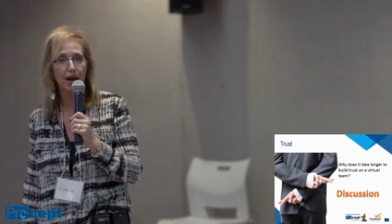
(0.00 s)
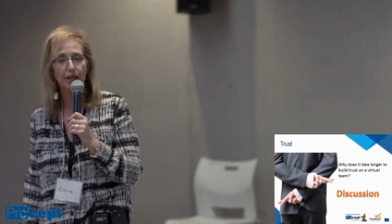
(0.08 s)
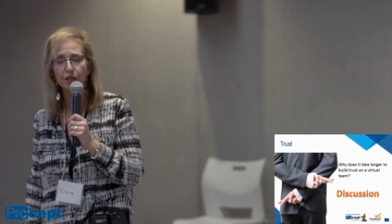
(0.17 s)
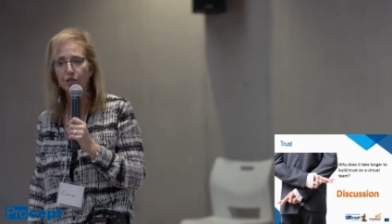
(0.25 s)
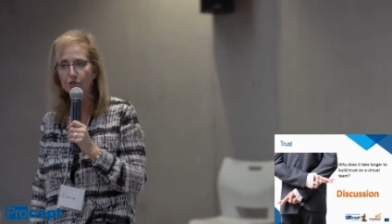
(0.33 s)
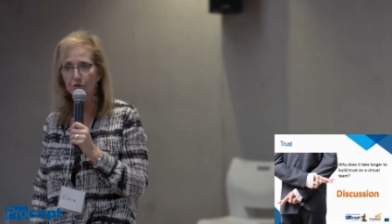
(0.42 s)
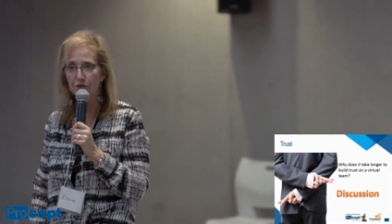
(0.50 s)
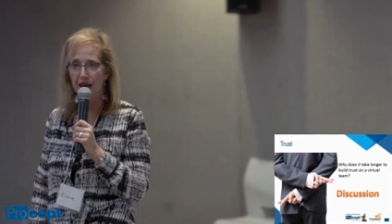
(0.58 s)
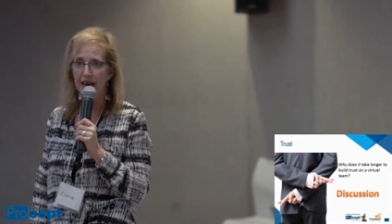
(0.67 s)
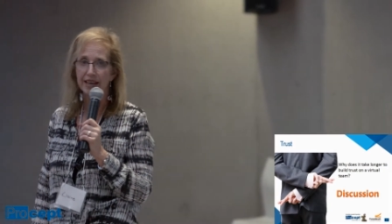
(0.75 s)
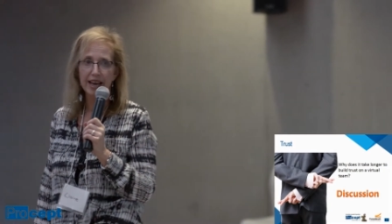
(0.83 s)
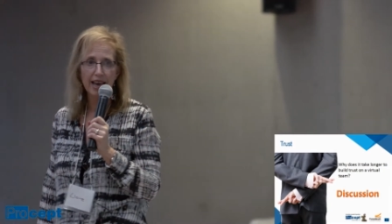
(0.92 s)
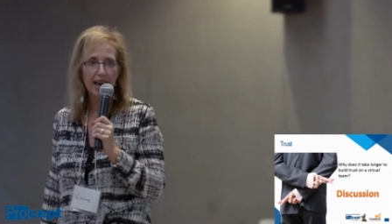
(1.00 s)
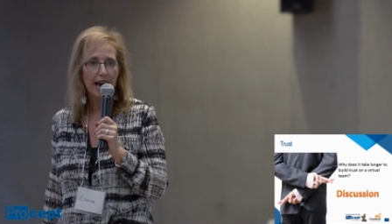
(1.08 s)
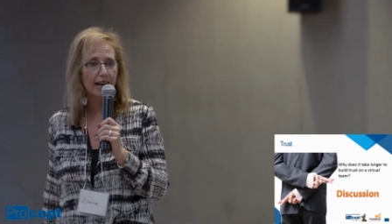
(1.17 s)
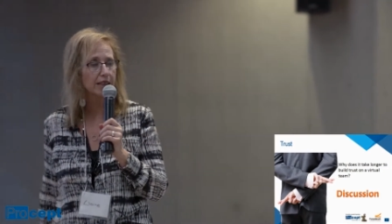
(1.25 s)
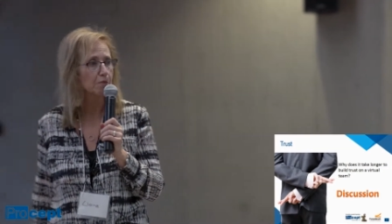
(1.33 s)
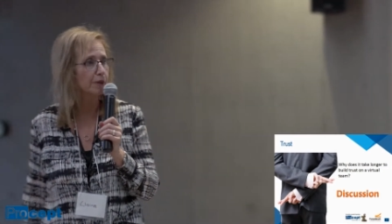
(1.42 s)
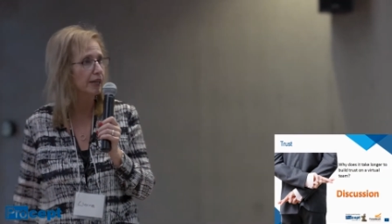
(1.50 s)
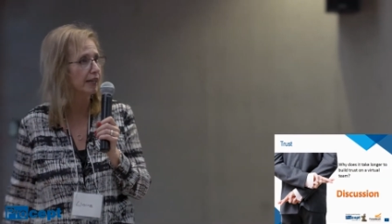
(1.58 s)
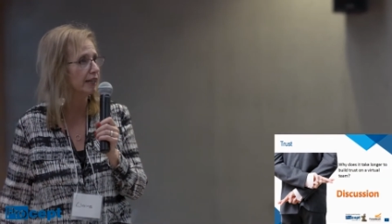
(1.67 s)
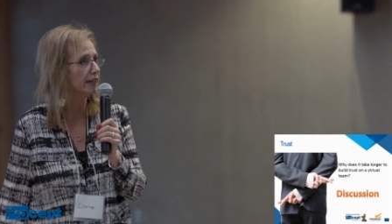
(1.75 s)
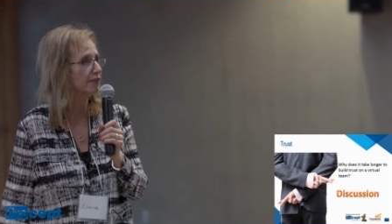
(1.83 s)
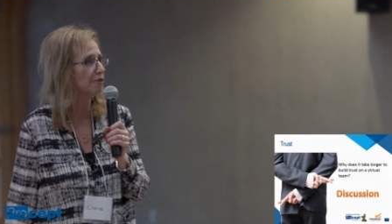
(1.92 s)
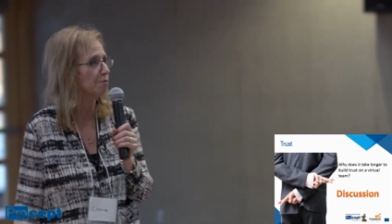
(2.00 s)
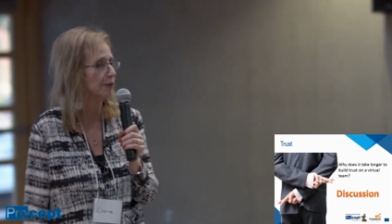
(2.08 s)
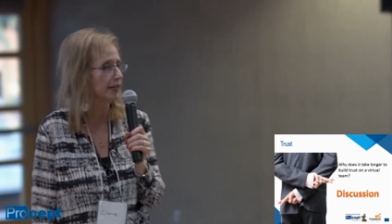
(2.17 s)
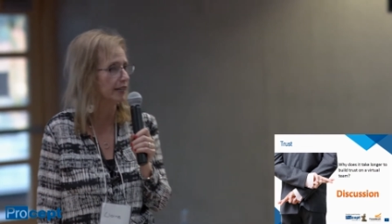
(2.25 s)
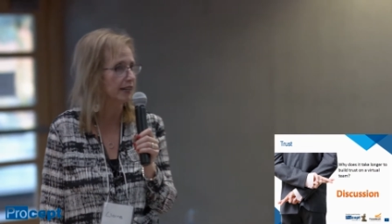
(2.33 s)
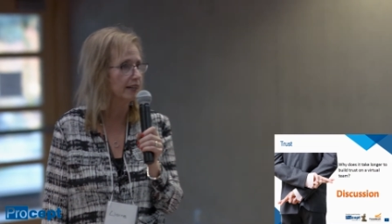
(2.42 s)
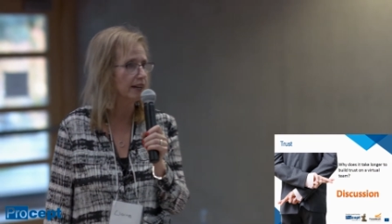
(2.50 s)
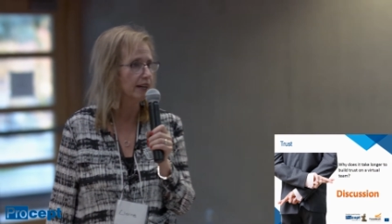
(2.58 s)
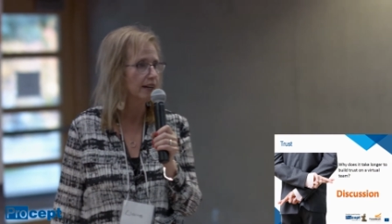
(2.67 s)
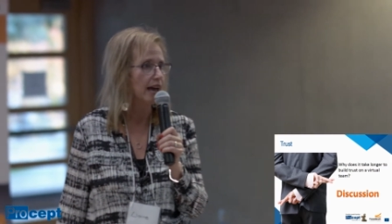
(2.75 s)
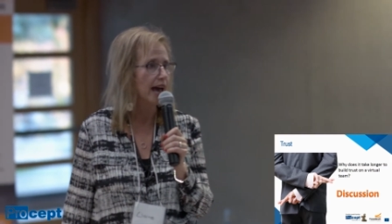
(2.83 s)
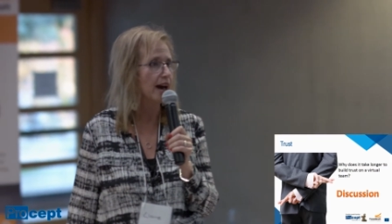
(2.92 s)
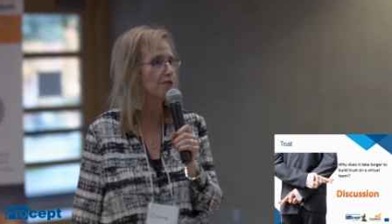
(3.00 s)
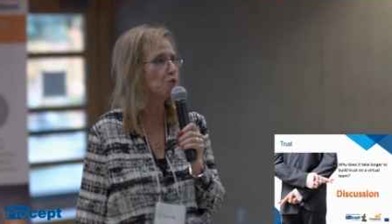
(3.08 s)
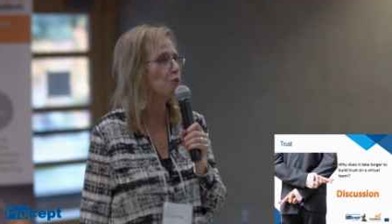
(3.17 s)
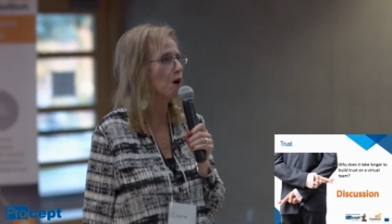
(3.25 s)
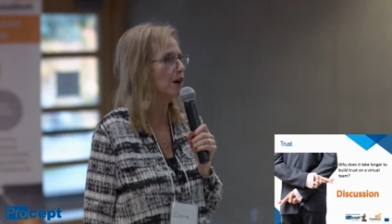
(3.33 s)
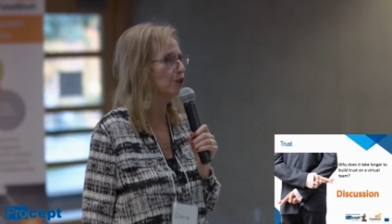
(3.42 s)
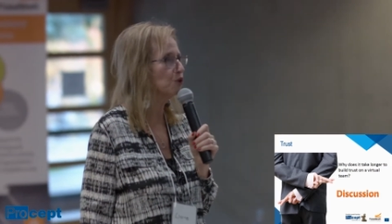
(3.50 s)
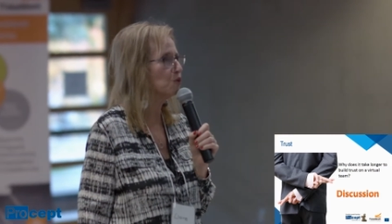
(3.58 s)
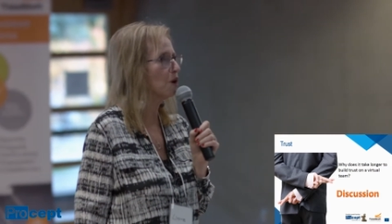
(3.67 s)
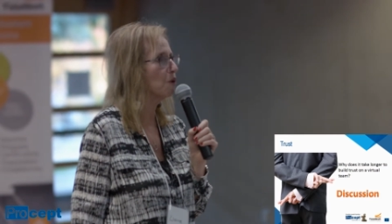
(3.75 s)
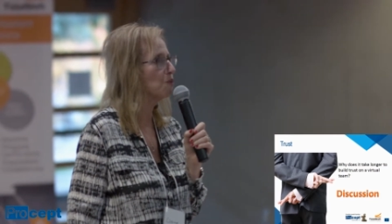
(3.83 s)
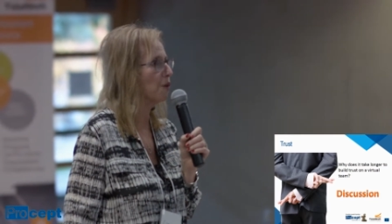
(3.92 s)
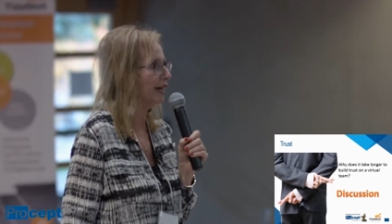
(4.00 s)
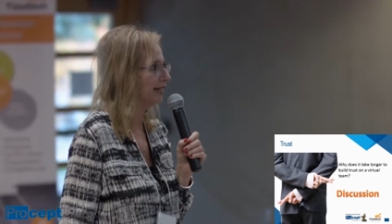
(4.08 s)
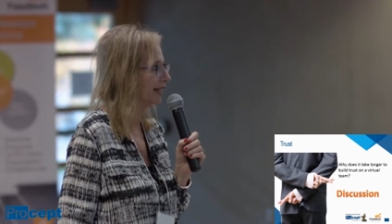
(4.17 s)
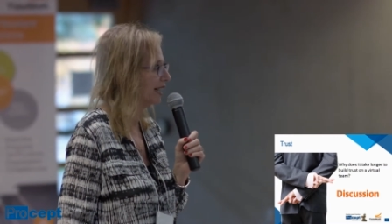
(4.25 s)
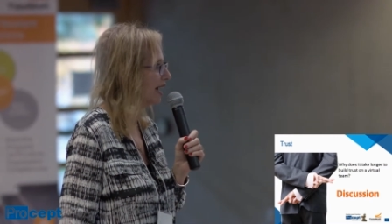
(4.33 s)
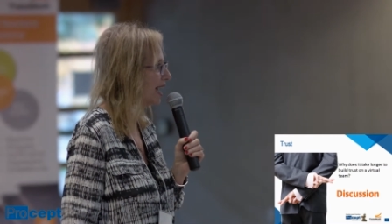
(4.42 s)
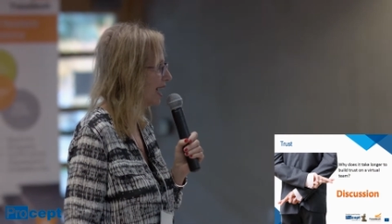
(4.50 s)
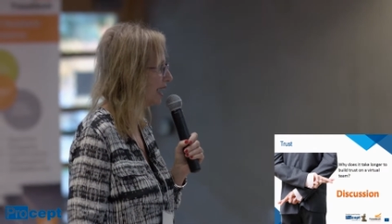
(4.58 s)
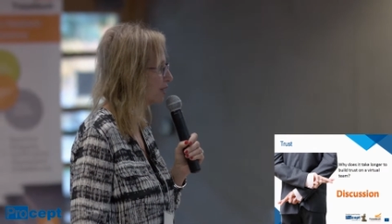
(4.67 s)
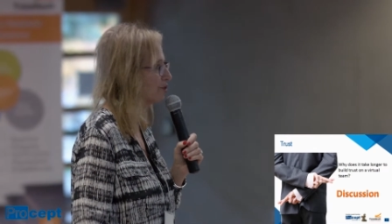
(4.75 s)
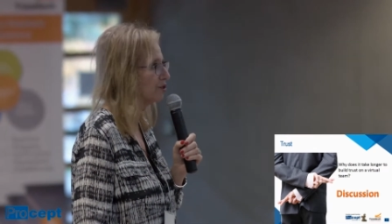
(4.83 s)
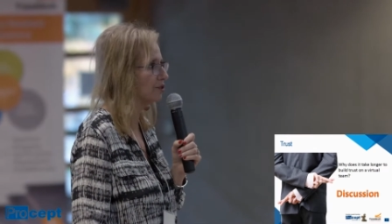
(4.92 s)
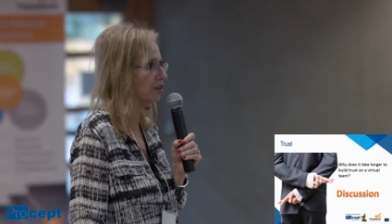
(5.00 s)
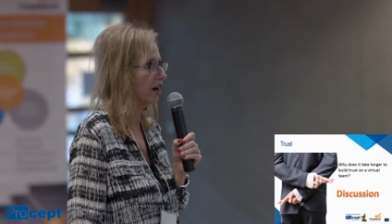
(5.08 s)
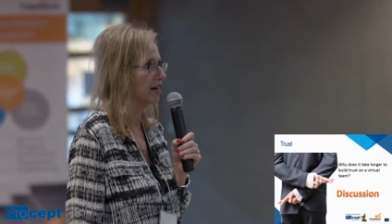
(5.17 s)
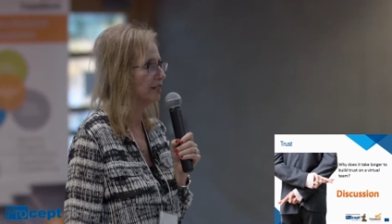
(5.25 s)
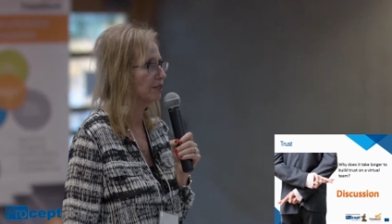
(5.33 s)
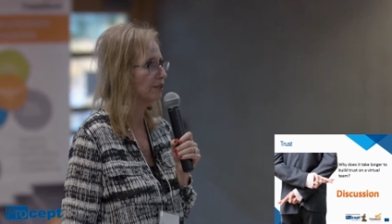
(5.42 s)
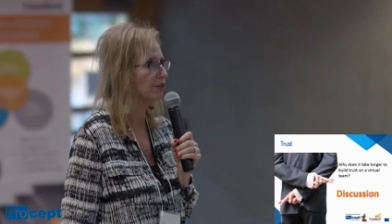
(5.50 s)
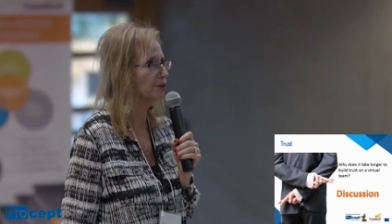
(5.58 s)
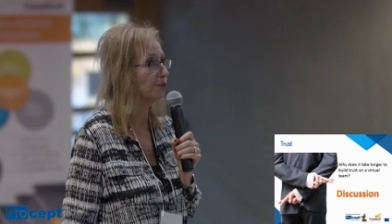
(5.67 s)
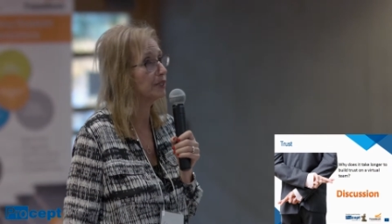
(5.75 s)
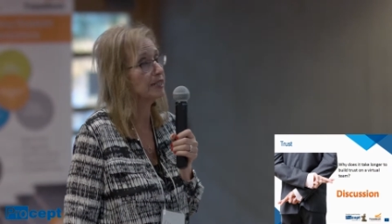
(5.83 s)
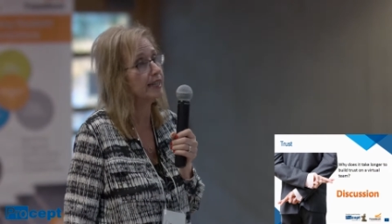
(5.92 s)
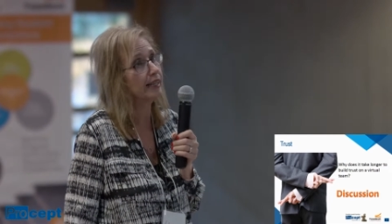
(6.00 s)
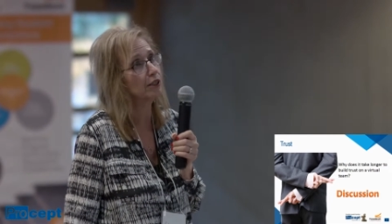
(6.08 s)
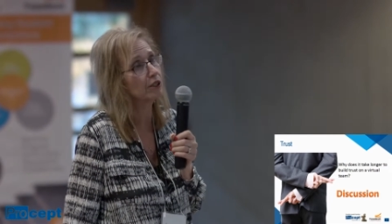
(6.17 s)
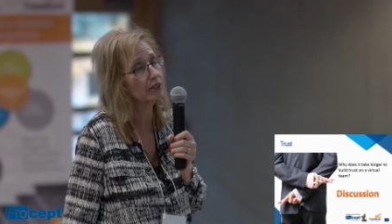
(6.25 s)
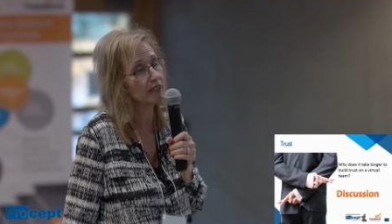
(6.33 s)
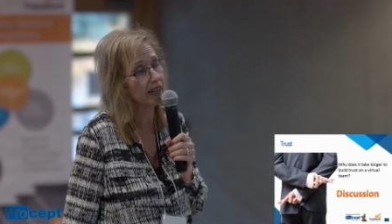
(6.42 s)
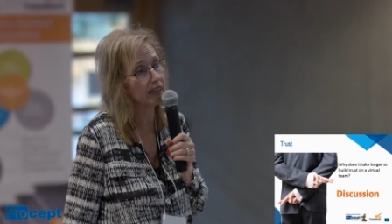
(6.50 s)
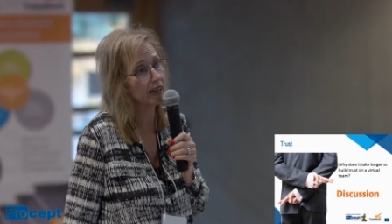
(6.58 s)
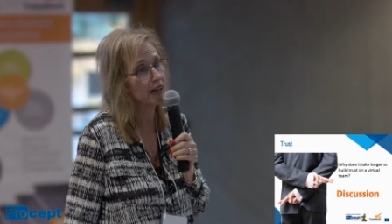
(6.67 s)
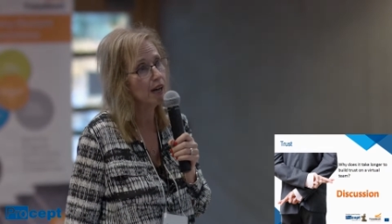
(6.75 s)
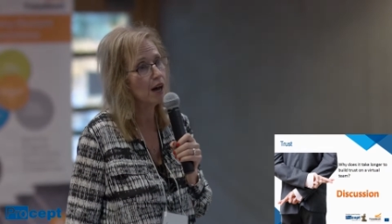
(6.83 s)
how do you do that? At the beginning of a meeting, have while you are waiting exercise. So, what does that look like?